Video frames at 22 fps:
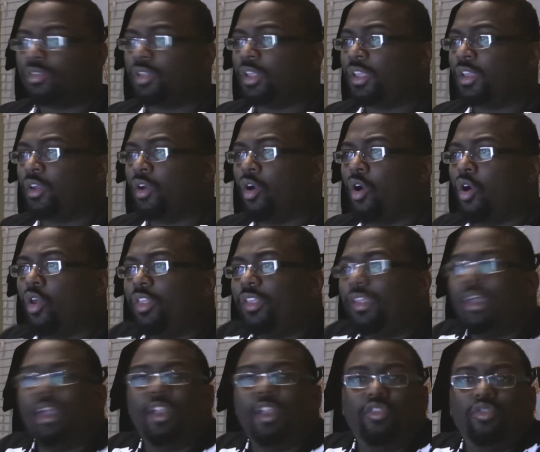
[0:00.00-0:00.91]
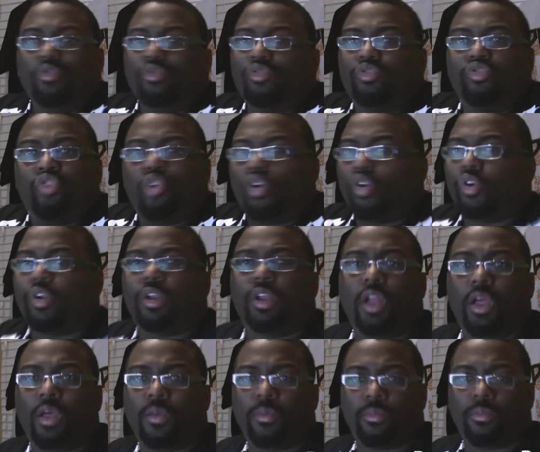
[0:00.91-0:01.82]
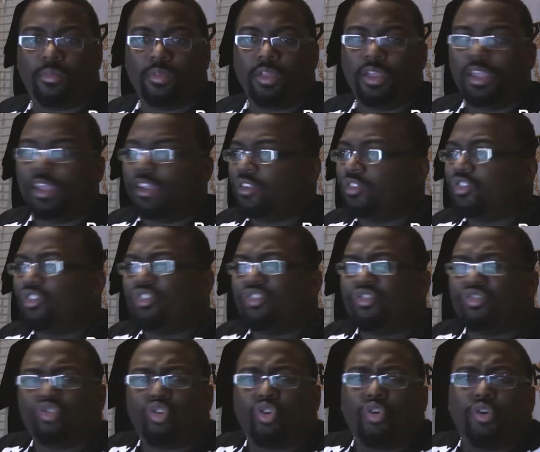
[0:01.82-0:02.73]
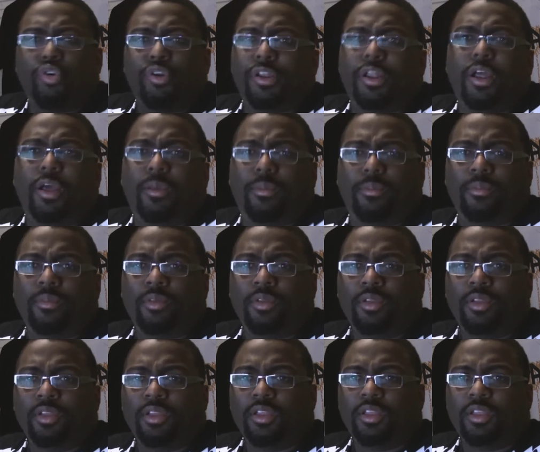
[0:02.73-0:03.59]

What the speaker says: Like, all he got to do is turn it up. He can just turn it up.